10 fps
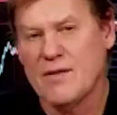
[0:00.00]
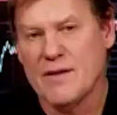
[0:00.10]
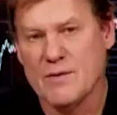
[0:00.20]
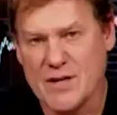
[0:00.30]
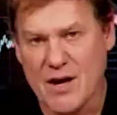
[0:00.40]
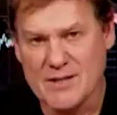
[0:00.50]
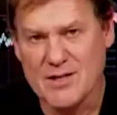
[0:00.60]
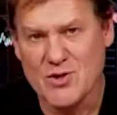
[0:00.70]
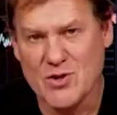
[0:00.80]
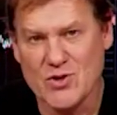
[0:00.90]
there was a
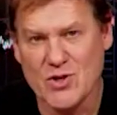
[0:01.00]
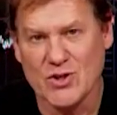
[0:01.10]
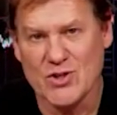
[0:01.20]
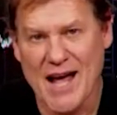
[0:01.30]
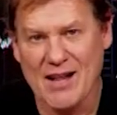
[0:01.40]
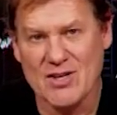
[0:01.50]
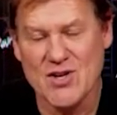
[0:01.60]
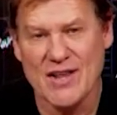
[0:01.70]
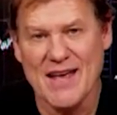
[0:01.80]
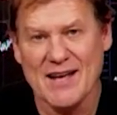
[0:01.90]
constitutional challenge
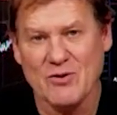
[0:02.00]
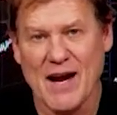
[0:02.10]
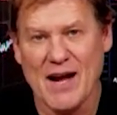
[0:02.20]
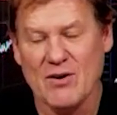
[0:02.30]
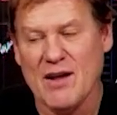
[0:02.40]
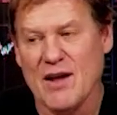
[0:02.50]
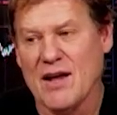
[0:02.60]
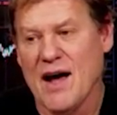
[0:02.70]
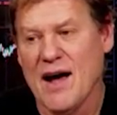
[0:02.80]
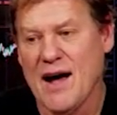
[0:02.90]
on that ground.
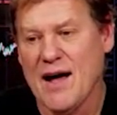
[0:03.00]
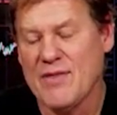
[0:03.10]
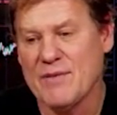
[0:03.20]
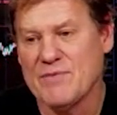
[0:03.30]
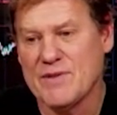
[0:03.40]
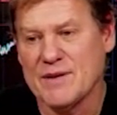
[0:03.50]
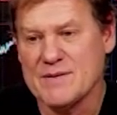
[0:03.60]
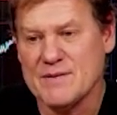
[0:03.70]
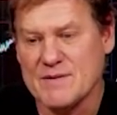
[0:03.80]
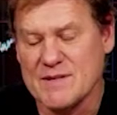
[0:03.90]

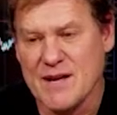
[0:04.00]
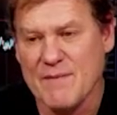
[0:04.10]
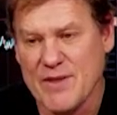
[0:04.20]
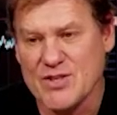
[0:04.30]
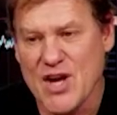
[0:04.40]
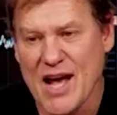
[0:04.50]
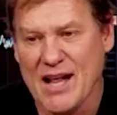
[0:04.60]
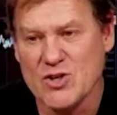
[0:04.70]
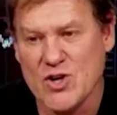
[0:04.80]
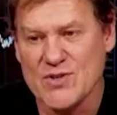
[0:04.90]
Some of the
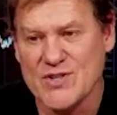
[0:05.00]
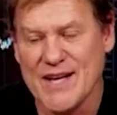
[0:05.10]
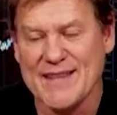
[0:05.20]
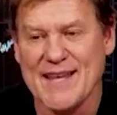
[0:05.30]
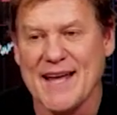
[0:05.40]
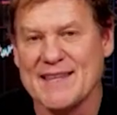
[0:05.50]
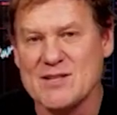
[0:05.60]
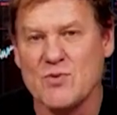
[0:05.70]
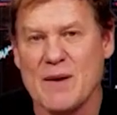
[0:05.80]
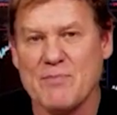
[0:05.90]
challengers said that
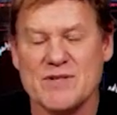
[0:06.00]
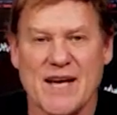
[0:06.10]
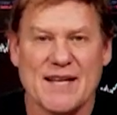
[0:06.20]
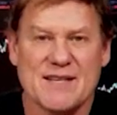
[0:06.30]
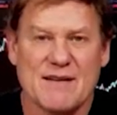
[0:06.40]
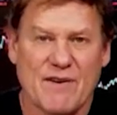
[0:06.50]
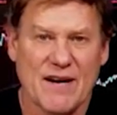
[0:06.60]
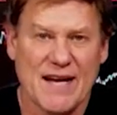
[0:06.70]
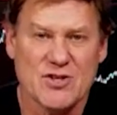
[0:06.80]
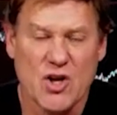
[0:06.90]
this represents a
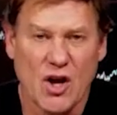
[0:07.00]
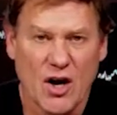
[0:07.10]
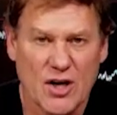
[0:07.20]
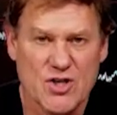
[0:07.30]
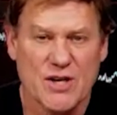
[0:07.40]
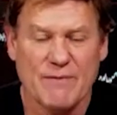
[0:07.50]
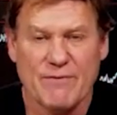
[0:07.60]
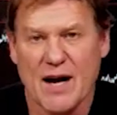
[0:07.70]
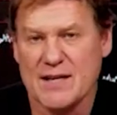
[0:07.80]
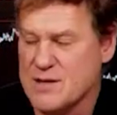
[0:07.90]
financial hardship
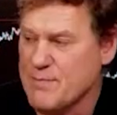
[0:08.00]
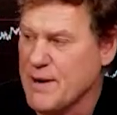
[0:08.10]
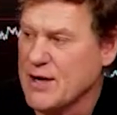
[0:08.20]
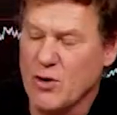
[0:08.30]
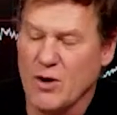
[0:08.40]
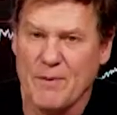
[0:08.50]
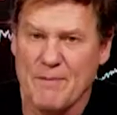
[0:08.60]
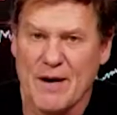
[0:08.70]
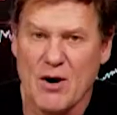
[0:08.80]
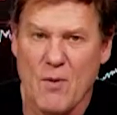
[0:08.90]
for us to buy
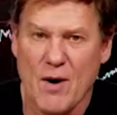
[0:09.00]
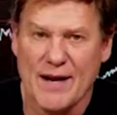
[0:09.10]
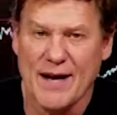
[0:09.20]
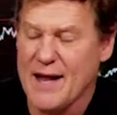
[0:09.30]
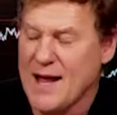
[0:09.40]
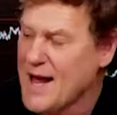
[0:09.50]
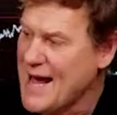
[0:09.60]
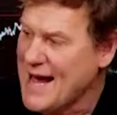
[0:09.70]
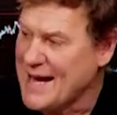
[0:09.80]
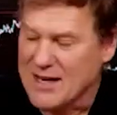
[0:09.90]
corporate marijuana
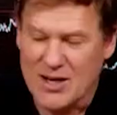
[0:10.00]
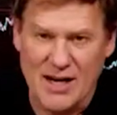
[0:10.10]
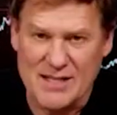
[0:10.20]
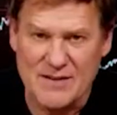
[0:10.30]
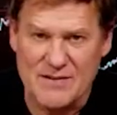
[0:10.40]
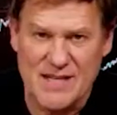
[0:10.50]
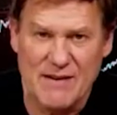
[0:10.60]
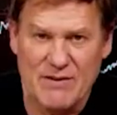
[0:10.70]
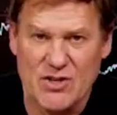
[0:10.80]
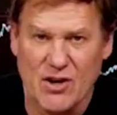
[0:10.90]
at a cost of
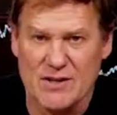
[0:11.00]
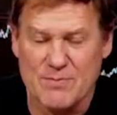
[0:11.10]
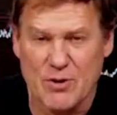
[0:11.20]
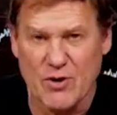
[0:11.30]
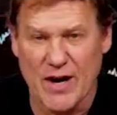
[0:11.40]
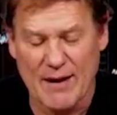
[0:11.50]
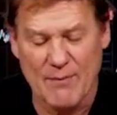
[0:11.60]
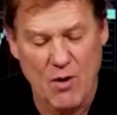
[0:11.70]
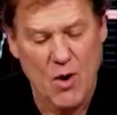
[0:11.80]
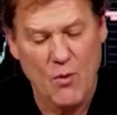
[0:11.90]
$7 per
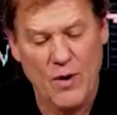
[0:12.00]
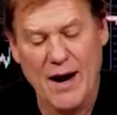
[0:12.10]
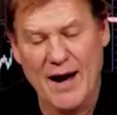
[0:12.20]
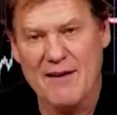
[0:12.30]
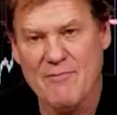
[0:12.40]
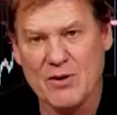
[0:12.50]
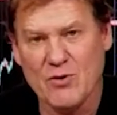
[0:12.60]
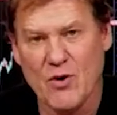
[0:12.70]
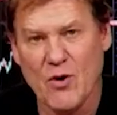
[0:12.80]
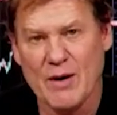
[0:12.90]
gram, where I have been
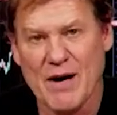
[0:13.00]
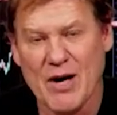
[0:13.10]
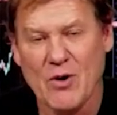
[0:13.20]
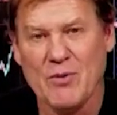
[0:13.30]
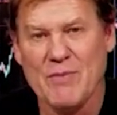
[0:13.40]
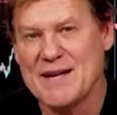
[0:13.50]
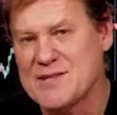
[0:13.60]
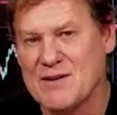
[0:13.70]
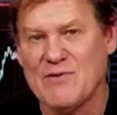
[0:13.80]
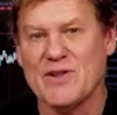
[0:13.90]
growing my own
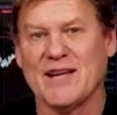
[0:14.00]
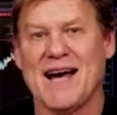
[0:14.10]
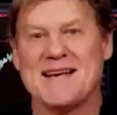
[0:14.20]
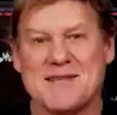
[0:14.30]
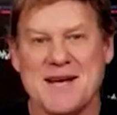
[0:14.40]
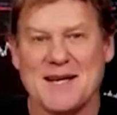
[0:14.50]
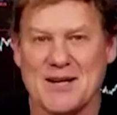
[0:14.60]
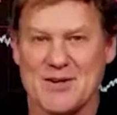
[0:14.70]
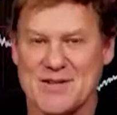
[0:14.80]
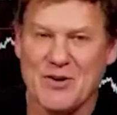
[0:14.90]
medicine for the last 10
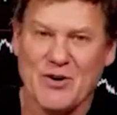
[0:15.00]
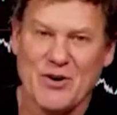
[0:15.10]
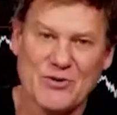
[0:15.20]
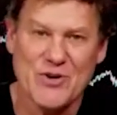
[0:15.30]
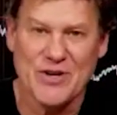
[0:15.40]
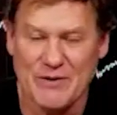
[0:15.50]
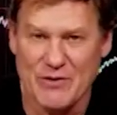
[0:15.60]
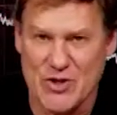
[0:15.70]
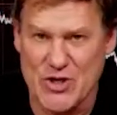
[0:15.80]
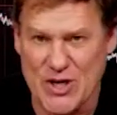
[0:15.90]
years under
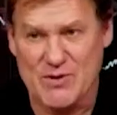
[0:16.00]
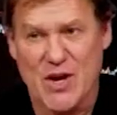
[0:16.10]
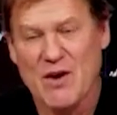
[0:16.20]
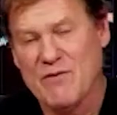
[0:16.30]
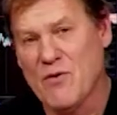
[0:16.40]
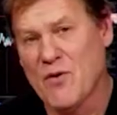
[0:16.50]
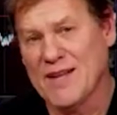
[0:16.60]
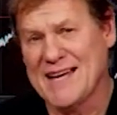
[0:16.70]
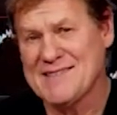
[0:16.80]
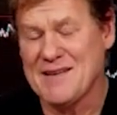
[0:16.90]
alternative regimes for
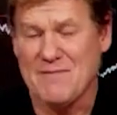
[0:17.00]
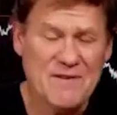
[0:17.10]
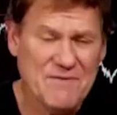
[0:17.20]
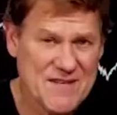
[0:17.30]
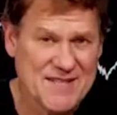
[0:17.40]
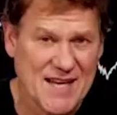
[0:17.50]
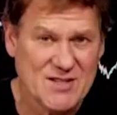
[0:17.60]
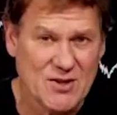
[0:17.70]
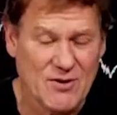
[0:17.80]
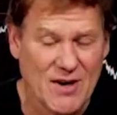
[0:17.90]
less than 50
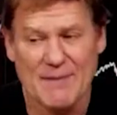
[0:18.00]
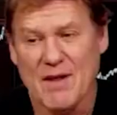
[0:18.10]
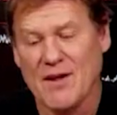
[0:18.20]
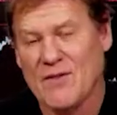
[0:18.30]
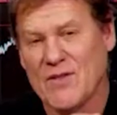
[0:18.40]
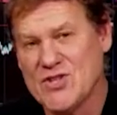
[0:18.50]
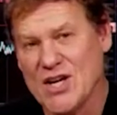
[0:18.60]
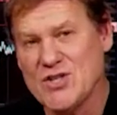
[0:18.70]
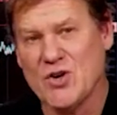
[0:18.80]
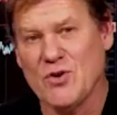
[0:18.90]
cents a gram. The
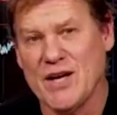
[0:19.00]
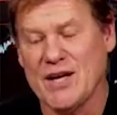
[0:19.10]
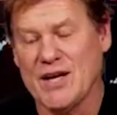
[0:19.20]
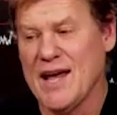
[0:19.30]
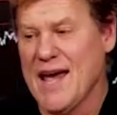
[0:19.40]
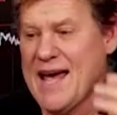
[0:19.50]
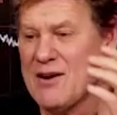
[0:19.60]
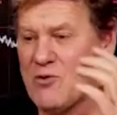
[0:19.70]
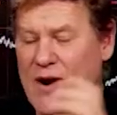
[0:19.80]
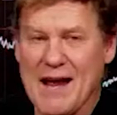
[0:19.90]
judge agreed
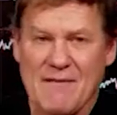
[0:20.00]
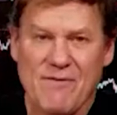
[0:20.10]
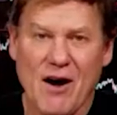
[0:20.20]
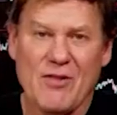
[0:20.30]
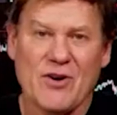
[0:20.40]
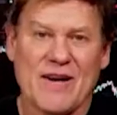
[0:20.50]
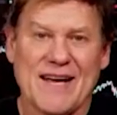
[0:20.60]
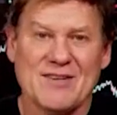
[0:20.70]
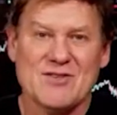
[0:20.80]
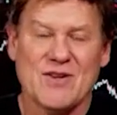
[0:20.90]
and grandfathered
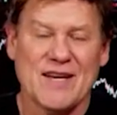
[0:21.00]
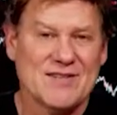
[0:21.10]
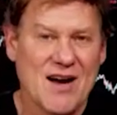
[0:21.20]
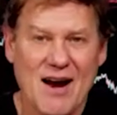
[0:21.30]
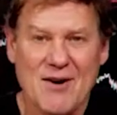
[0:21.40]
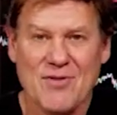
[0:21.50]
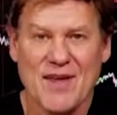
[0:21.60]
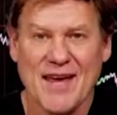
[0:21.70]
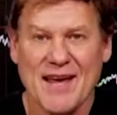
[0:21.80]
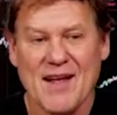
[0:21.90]
into the entire
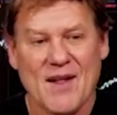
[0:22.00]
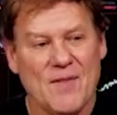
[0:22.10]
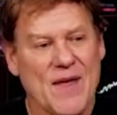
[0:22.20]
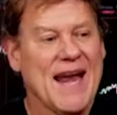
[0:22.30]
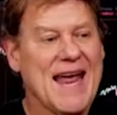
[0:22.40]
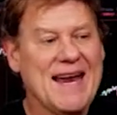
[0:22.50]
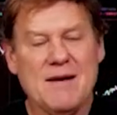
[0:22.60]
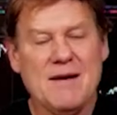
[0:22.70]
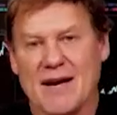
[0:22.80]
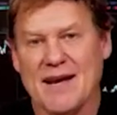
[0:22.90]
thing that
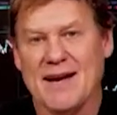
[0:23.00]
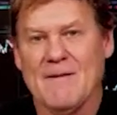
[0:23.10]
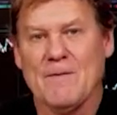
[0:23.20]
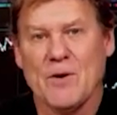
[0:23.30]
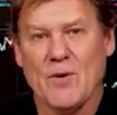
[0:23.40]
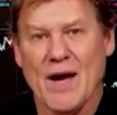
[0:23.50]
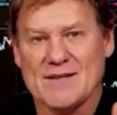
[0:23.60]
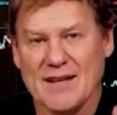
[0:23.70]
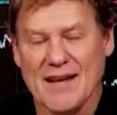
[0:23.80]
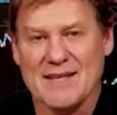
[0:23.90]
anybody who
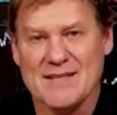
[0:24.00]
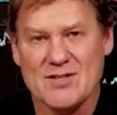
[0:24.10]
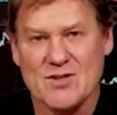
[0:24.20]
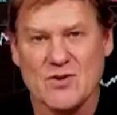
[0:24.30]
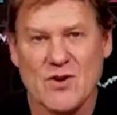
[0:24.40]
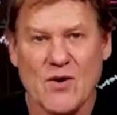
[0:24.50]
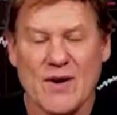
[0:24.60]
has a license to grow